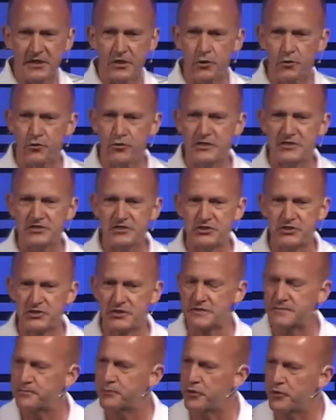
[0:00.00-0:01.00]

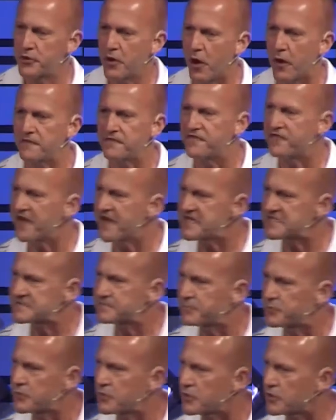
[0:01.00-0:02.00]
Christians put on
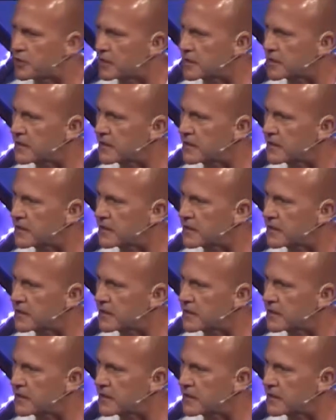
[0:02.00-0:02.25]
Facebook.